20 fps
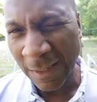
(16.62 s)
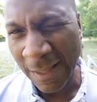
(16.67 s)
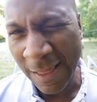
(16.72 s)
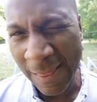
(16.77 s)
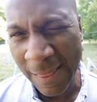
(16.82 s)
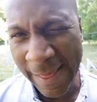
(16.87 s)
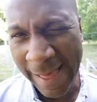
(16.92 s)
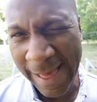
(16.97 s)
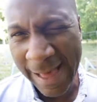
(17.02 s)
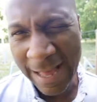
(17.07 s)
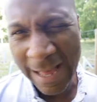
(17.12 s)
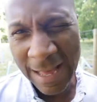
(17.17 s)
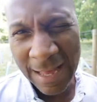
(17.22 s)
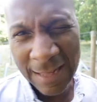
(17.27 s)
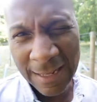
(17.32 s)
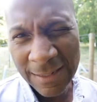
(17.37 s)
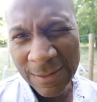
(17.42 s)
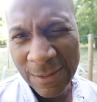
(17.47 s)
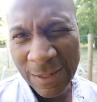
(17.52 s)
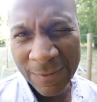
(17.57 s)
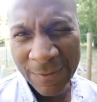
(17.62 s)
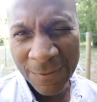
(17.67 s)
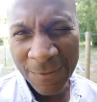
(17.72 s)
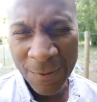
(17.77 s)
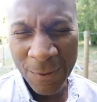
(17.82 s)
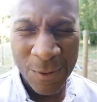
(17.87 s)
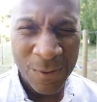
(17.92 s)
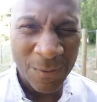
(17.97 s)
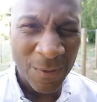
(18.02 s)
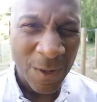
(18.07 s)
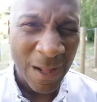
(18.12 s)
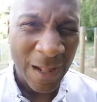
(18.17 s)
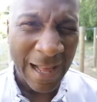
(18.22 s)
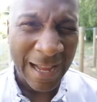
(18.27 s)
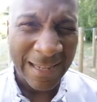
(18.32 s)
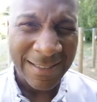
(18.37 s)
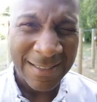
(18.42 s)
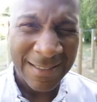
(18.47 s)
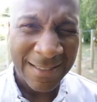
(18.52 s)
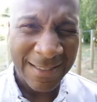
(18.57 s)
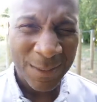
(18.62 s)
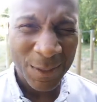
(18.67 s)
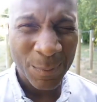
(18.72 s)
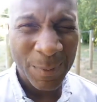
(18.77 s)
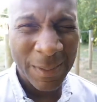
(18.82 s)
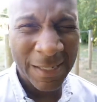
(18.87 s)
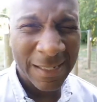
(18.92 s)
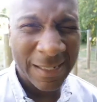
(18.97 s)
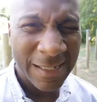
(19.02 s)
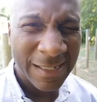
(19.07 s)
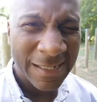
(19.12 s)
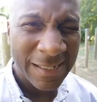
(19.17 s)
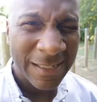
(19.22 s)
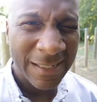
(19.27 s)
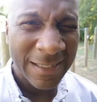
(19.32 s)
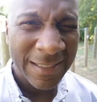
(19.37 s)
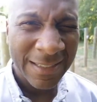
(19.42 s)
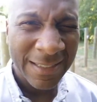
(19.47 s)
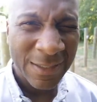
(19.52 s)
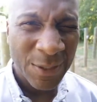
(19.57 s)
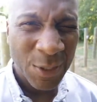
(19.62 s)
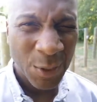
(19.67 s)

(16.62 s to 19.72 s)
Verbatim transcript: that first of all I'd still be